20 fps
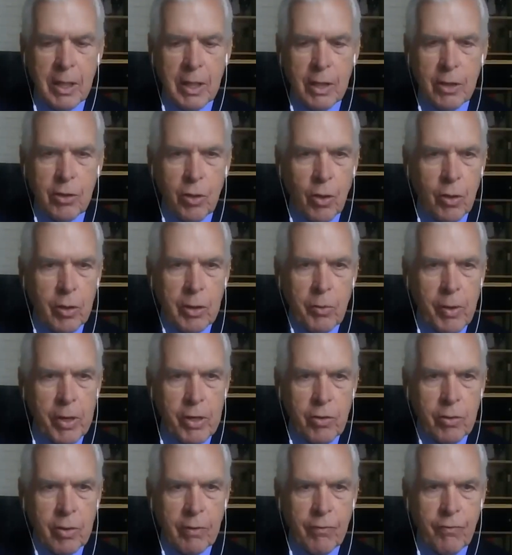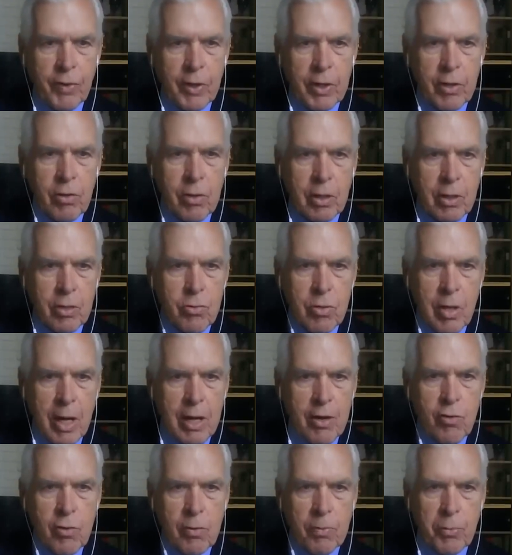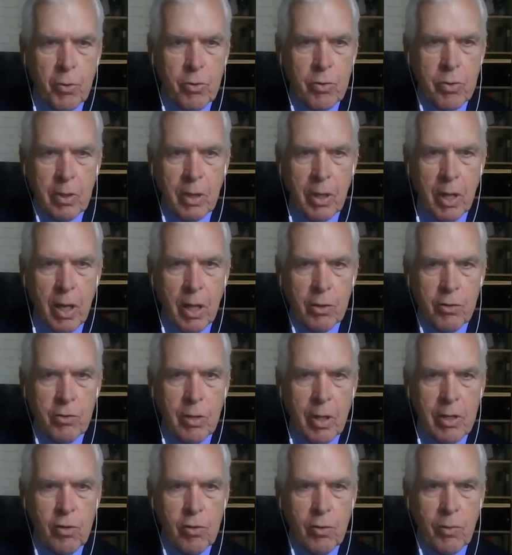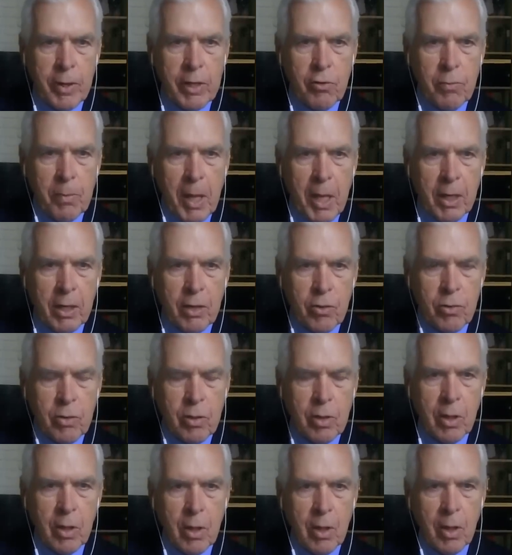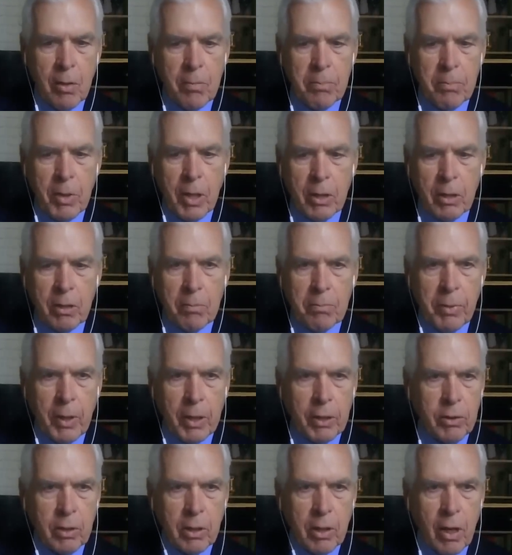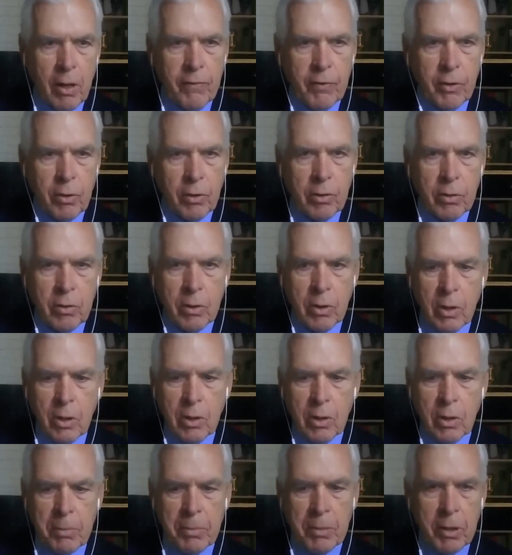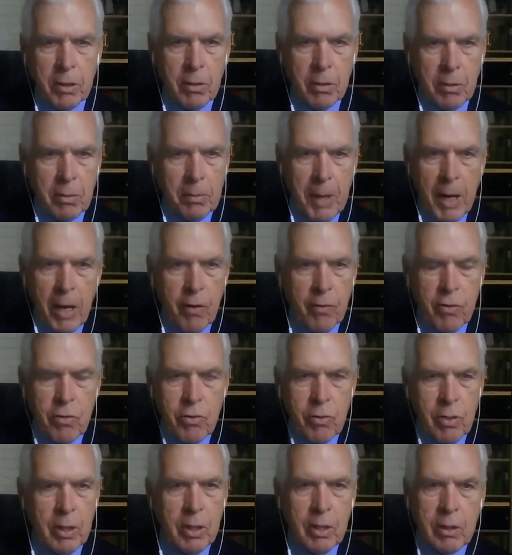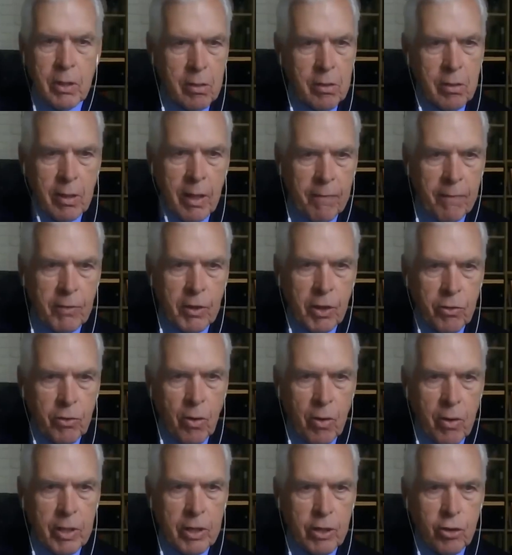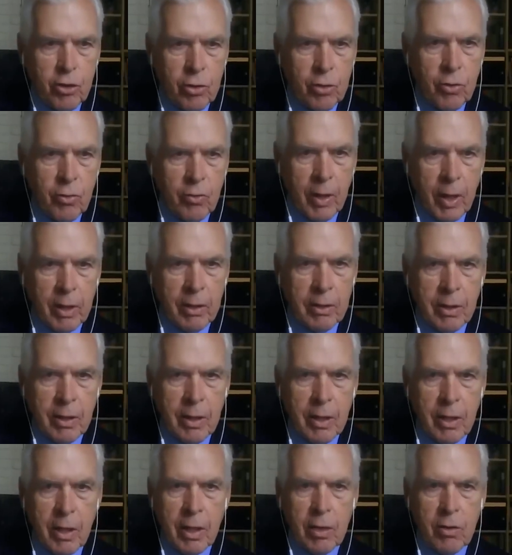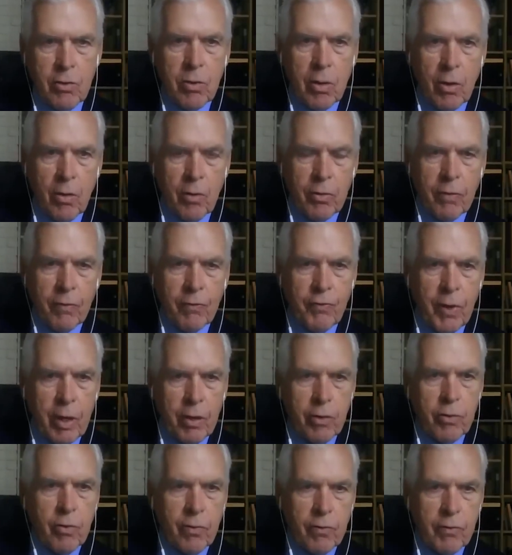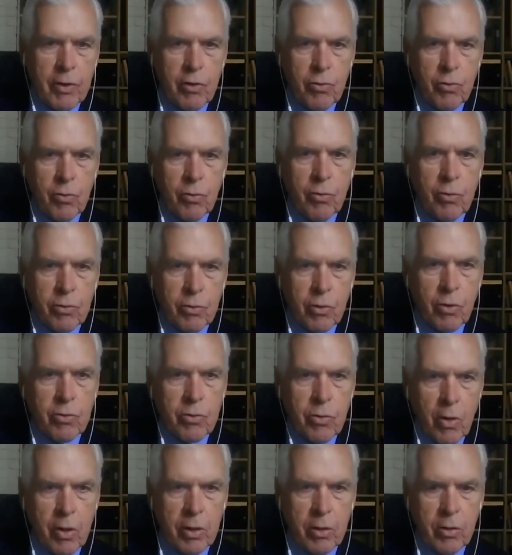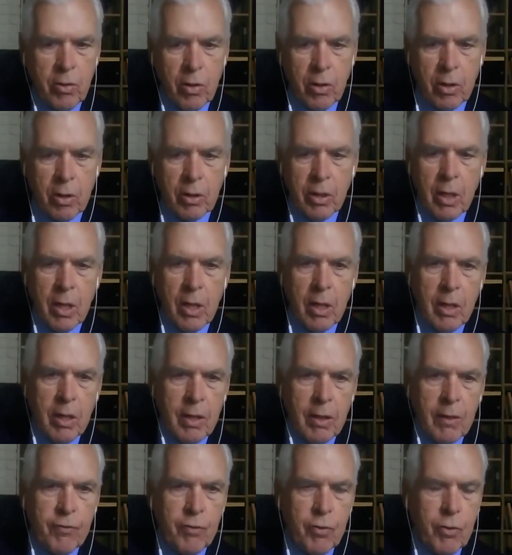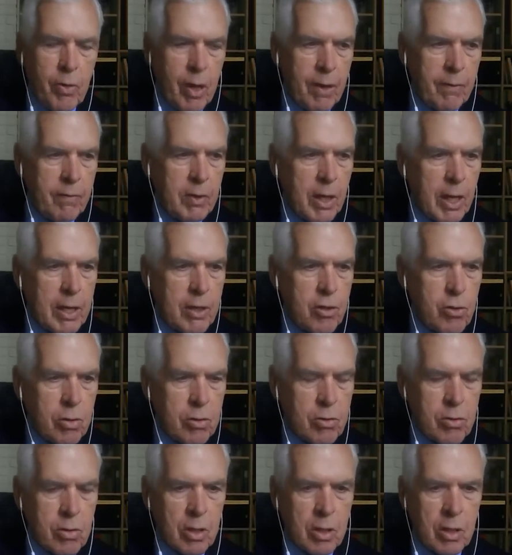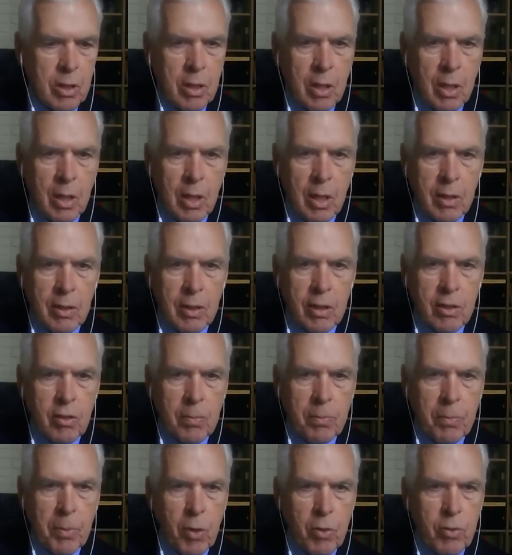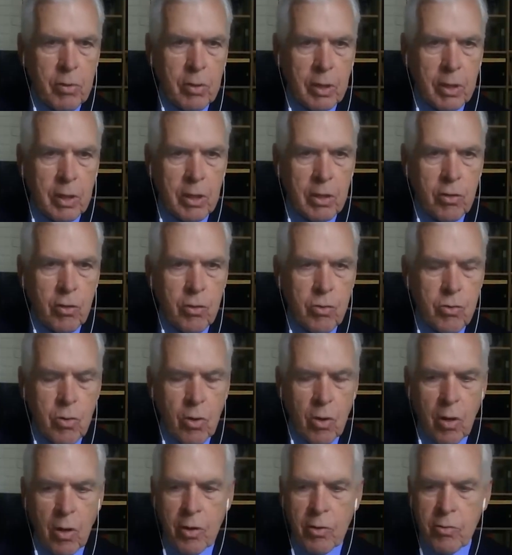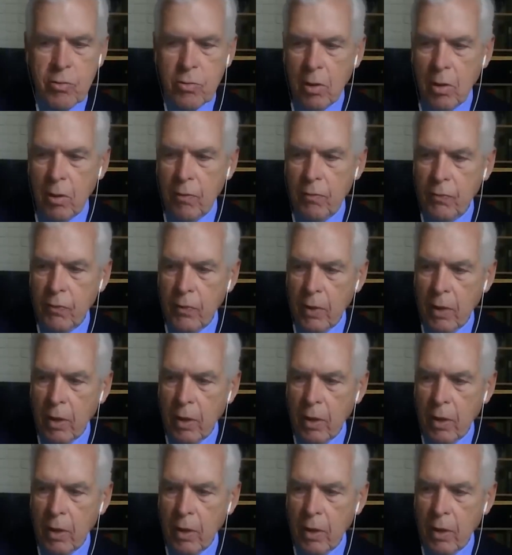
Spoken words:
the only way you can fix it is change the personnel and change the way it's managed. But the governor, the mayor of the city doesn't have the authority to do that. And so the failure of these schools goes on and on. If you have an agency that supposedly is in charge of